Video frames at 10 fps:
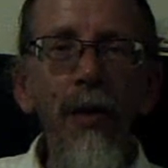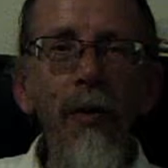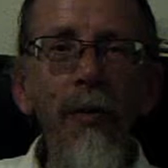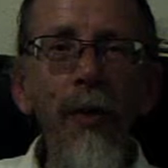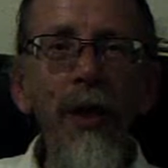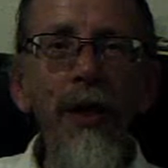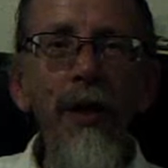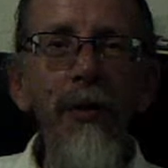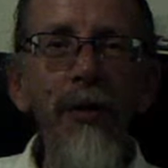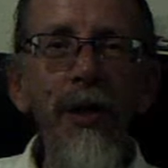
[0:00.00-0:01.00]
Well, he
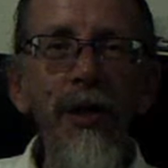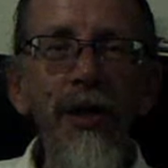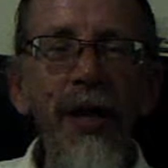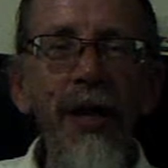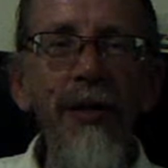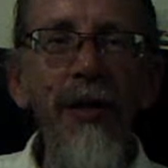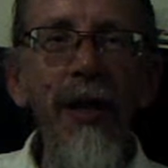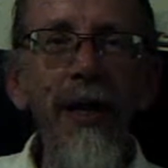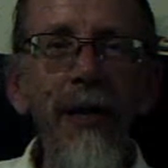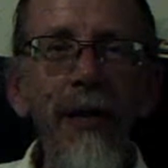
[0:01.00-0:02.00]
noticed the next
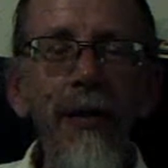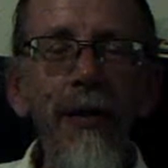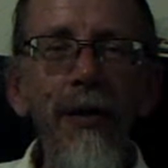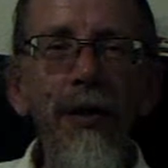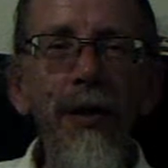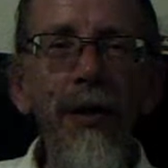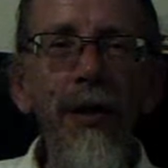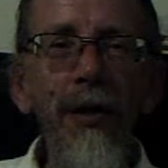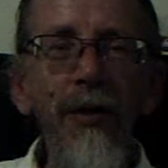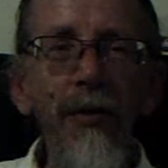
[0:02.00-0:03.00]
day
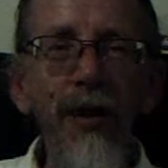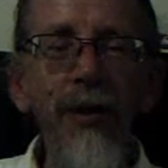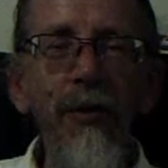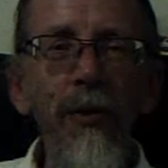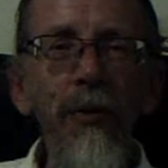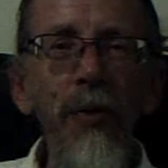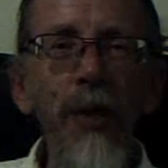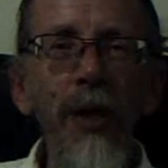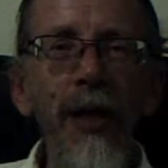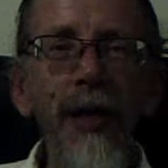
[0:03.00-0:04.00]
the restrooms were
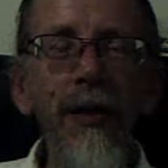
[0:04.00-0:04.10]
clean,